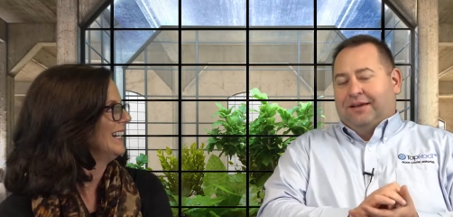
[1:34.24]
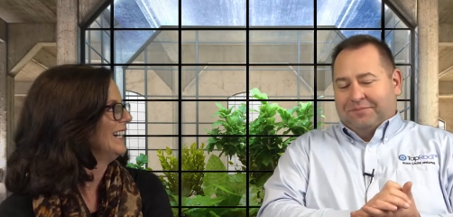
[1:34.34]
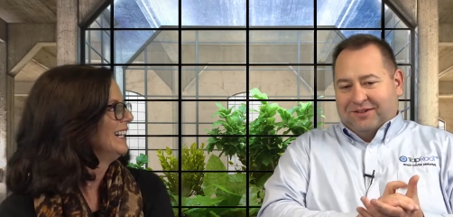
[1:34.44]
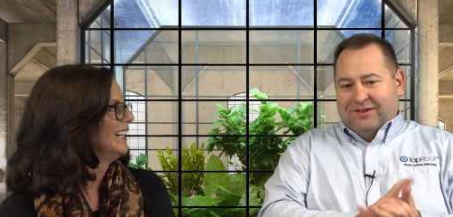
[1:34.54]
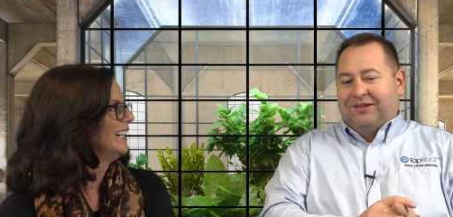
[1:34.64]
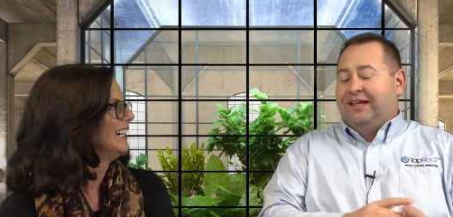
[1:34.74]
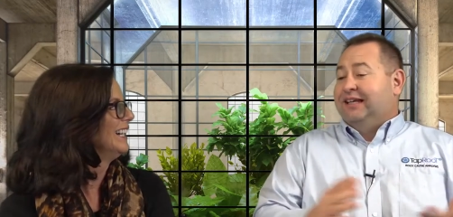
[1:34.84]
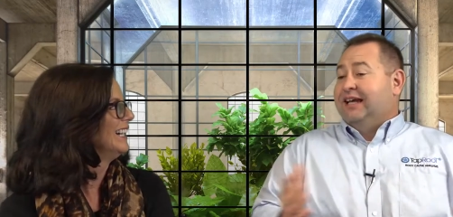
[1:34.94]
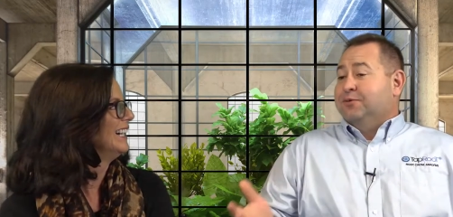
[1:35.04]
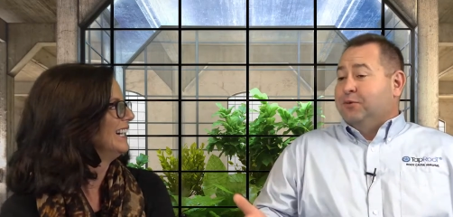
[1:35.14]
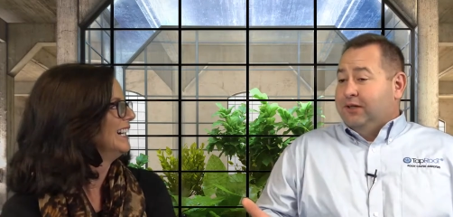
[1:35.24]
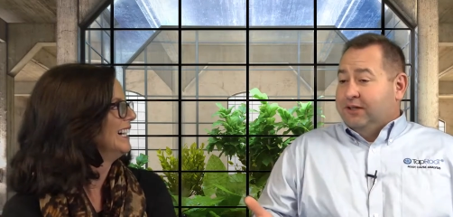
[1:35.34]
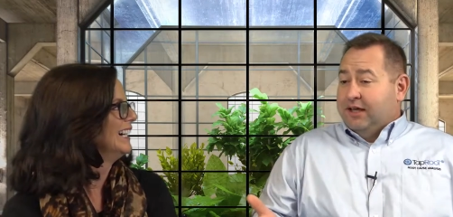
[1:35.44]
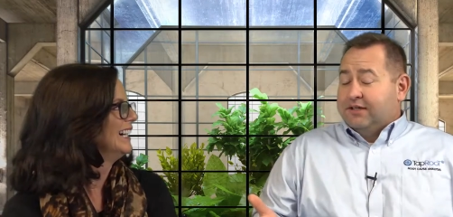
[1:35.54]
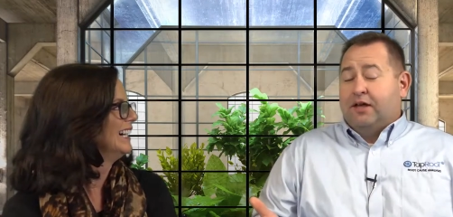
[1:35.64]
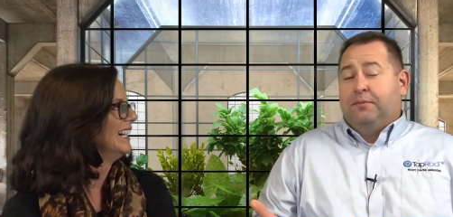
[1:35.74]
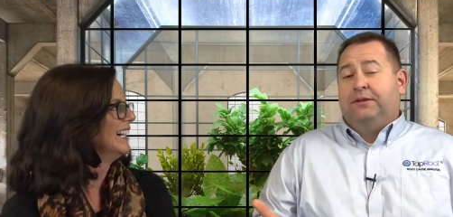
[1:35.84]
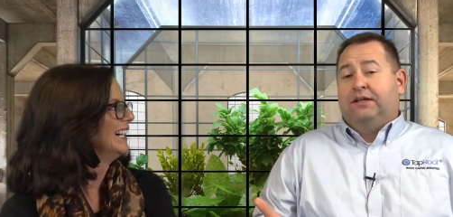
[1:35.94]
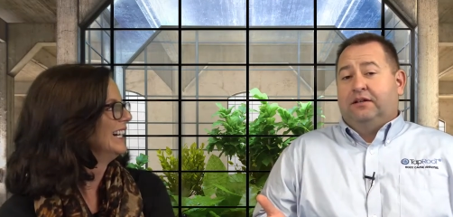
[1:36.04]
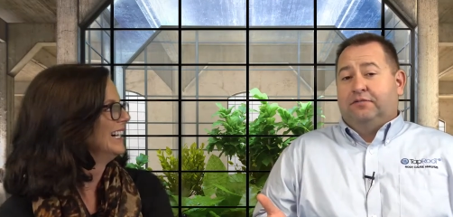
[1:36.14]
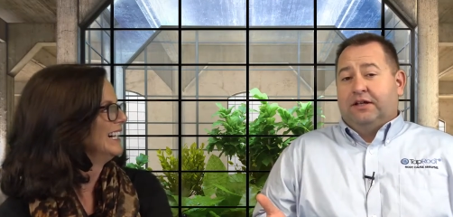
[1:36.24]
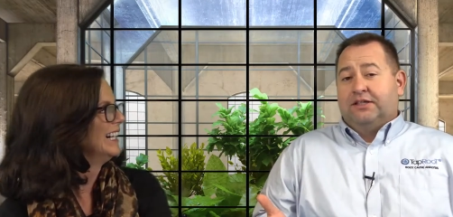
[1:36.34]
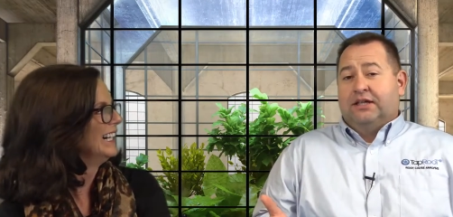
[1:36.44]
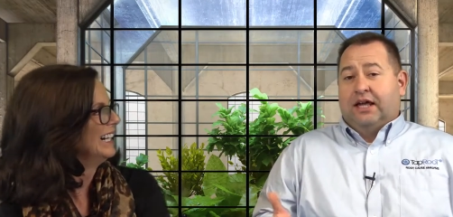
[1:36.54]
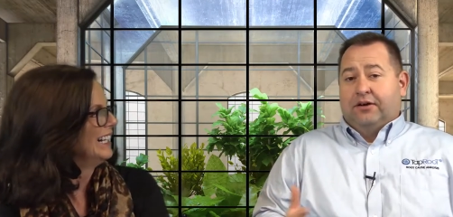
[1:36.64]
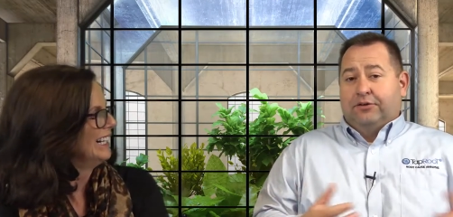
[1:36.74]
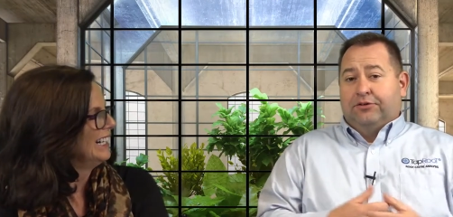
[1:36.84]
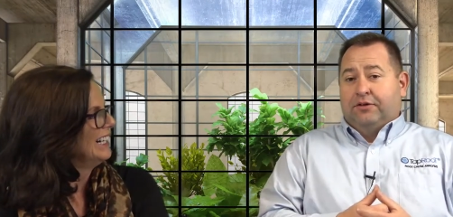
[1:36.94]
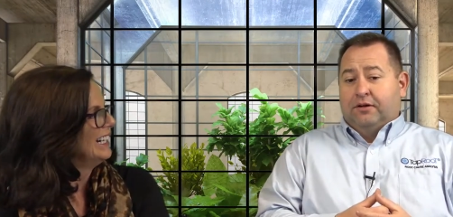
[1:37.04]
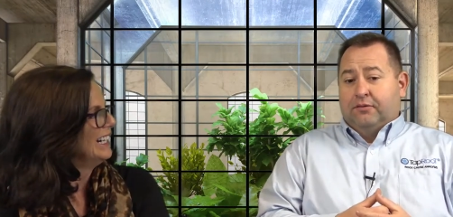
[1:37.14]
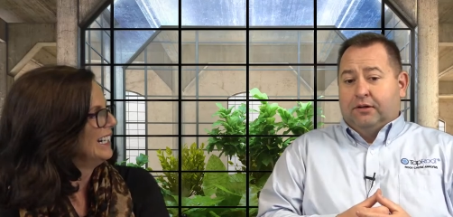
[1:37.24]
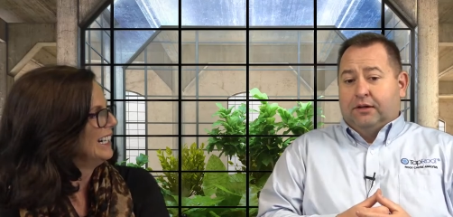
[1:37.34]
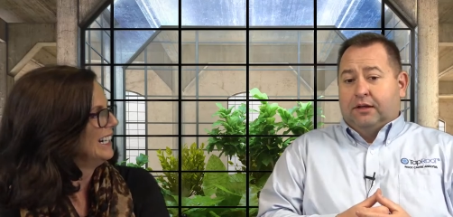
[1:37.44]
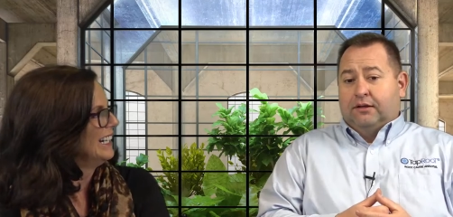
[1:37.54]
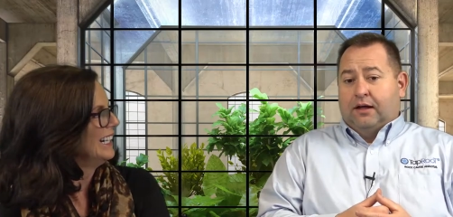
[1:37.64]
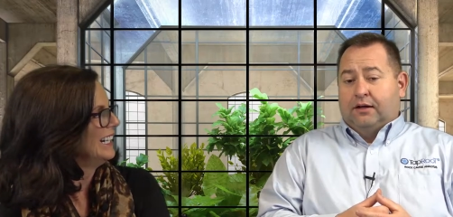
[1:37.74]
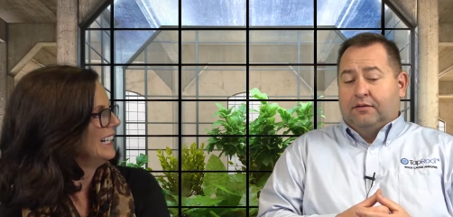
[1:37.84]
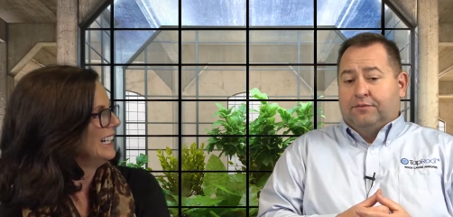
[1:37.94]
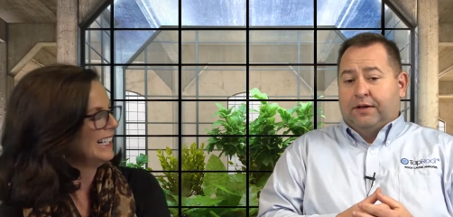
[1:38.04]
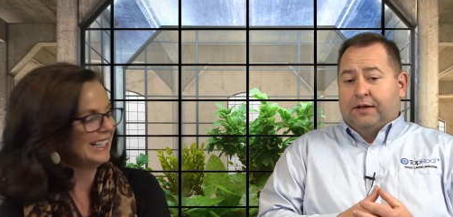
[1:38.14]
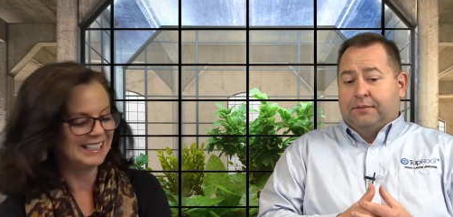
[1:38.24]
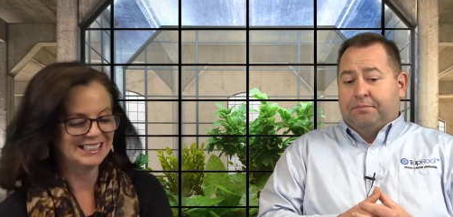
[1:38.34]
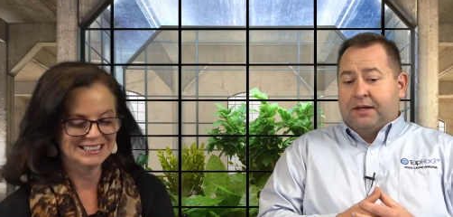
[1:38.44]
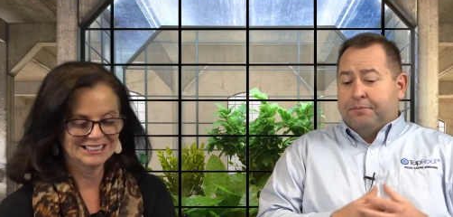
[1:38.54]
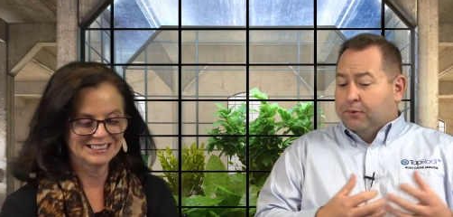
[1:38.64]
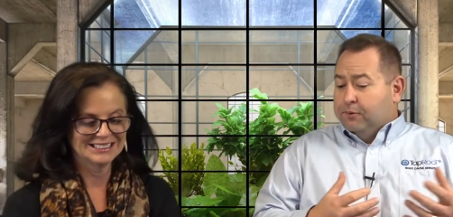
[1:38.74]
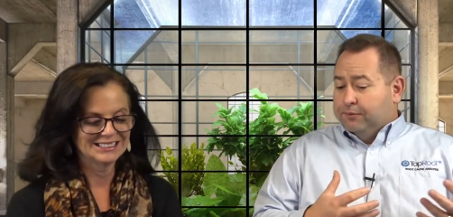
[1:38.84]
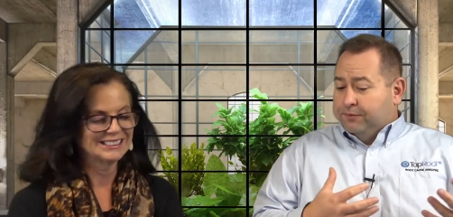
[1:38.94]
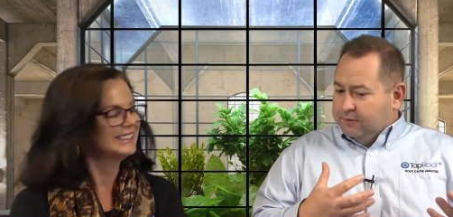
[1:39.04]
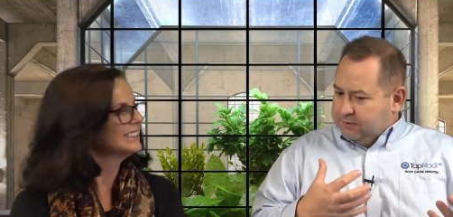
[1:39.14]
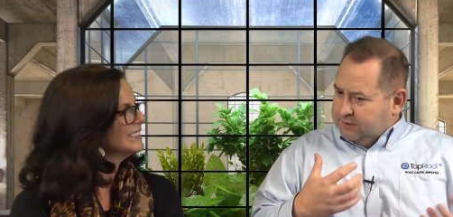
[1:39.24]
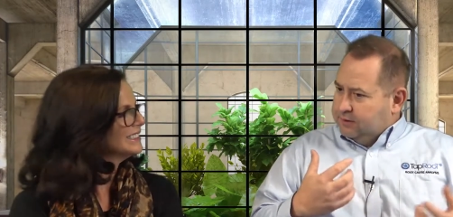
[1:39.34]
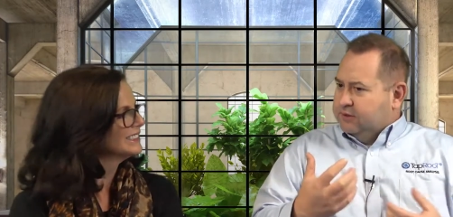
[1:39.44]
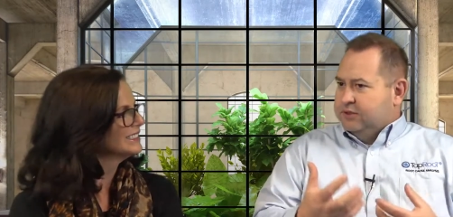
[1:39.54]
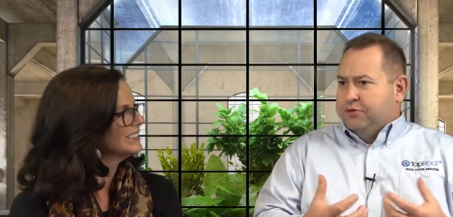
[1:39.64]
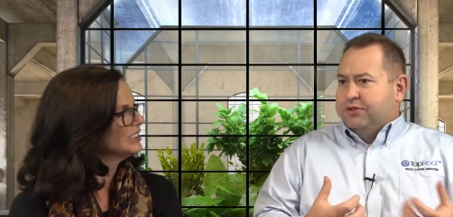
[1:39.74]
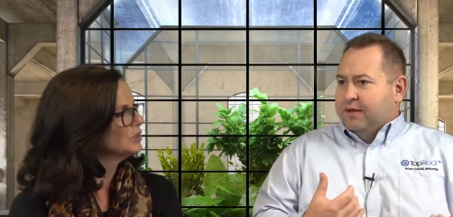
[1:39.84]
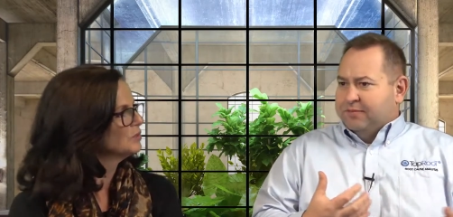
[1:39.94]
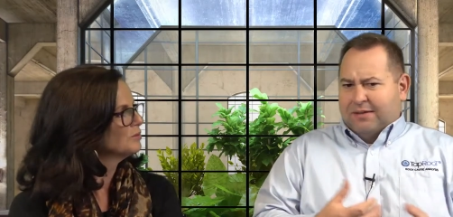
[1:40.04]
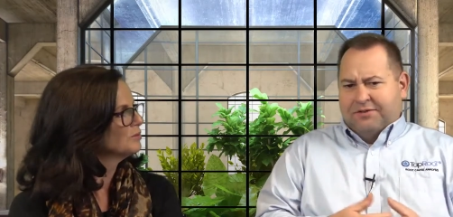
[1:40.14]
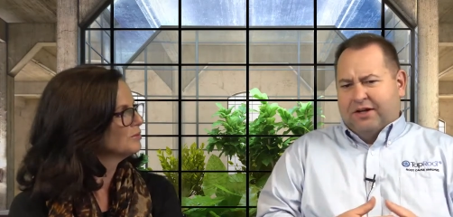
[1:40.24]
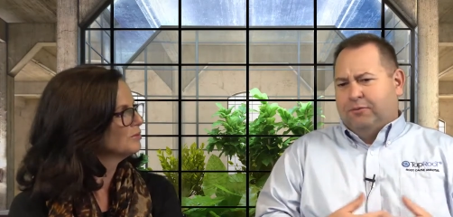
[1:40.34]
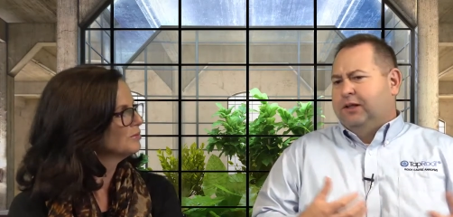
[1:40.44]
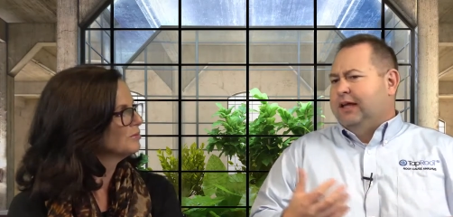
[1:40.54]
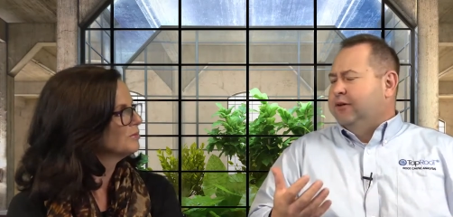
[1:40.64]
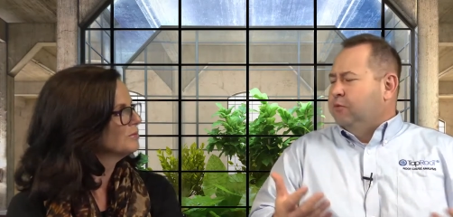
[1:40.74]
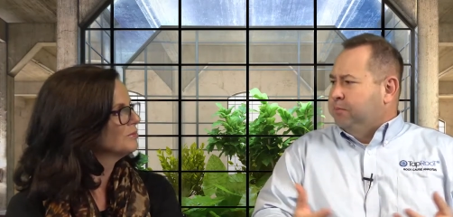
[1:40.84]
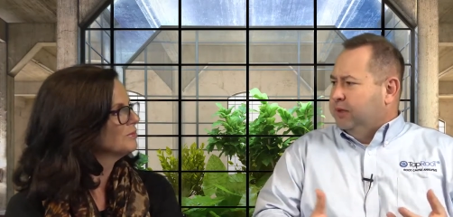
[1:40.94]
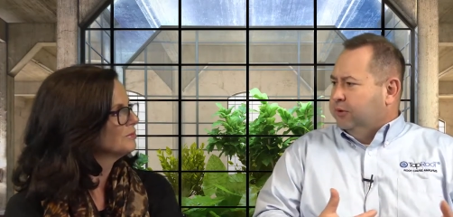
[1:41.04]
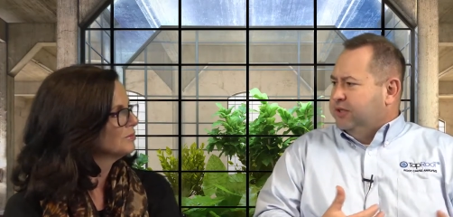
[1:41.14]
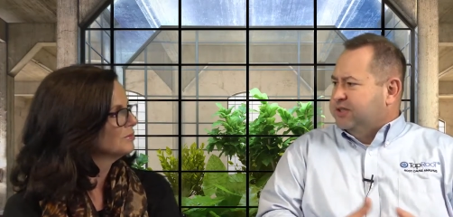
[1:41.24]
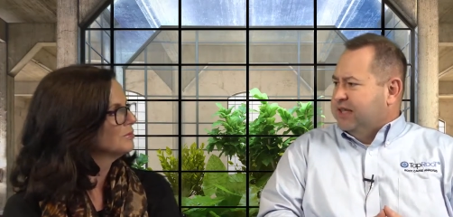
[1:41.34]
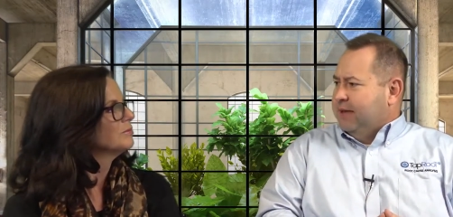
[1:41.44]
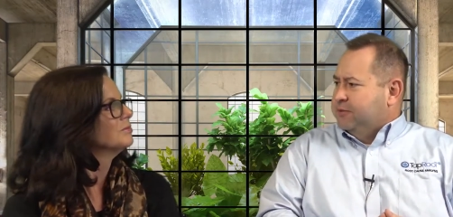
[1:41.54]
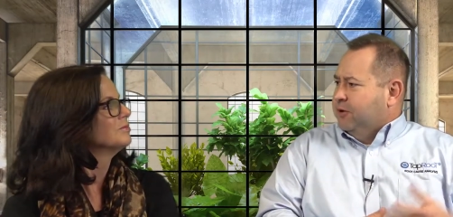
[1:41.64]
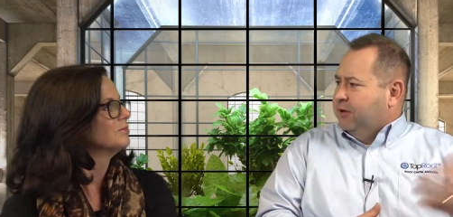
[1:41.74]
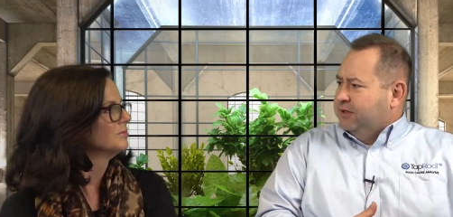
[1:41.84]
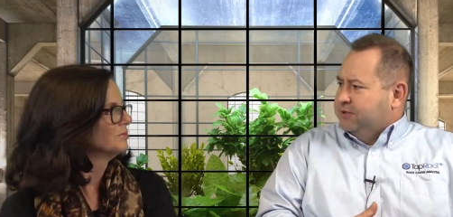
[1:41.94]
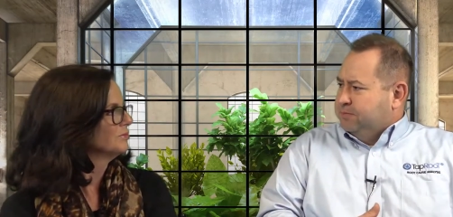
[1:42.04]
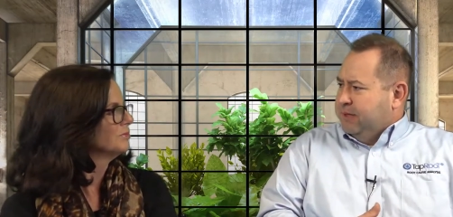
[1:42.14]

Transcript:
Speaker 1: absolutely, and that's what it does, helping the investigators. You know, a, a lot of uh, people this, you sometimes hear, "Well, I don't build the snap chart; mm-hmm. I just